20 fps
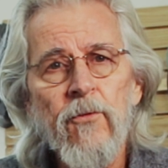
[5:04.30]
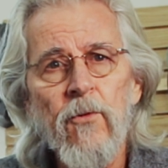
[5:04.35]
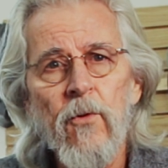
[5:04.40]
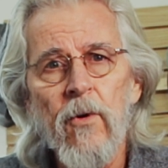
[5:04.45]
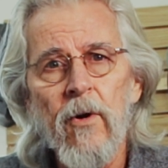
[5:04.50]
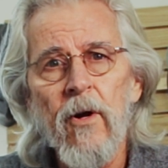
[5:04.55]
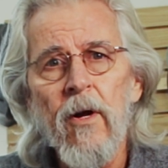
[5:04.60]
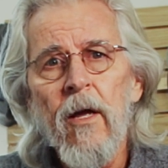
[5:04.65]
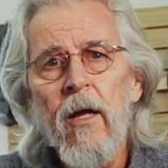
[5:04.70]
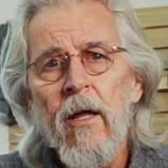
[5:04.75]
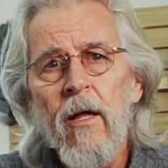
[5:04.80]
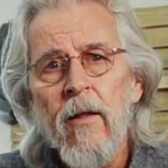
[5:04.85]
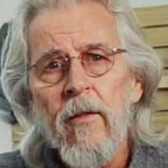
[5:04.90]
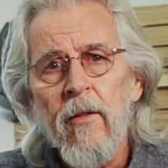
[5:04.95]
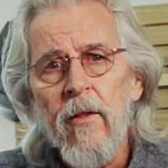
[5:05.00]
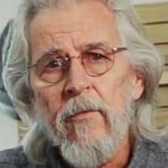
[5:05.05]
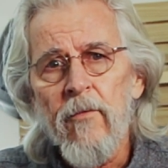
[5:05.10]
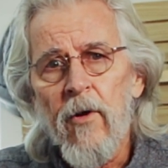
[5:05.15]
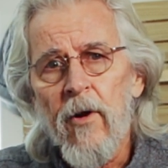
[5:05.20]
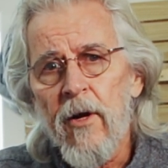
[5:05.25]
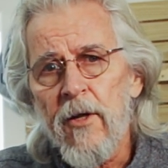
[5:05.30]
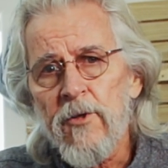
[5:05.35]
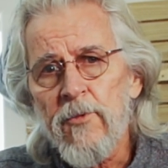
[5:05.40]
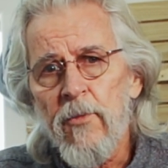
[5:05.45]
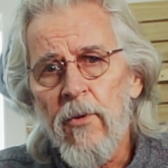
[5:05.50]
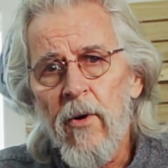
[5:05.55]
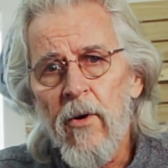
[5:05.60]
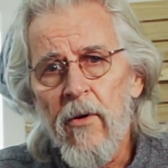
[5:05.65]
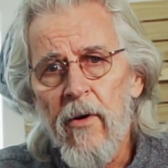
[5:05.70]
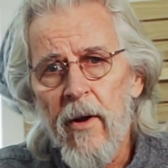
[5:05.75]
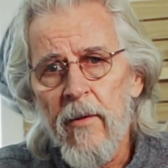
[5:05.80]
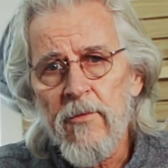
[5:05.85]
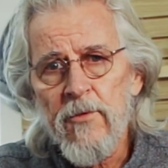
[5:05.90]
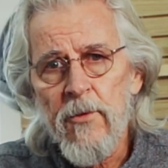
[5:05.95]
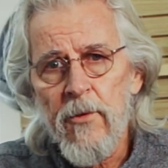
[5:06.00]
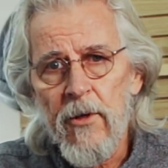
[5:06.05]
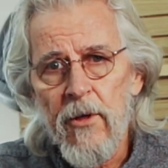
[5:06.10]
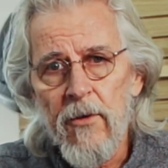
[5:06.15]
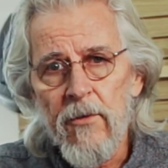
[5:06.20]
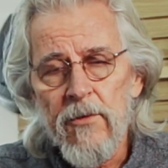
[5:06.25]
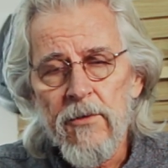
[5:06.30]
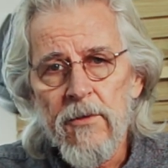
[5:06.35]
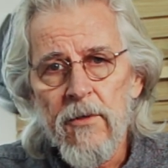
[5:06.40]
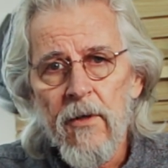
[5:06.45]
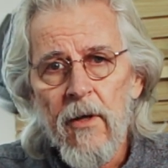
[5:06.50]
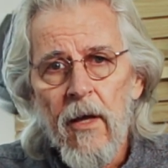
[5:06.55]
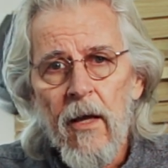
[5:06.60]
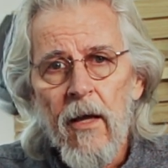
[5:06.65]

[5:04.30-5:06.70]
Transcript: for the various programs we use.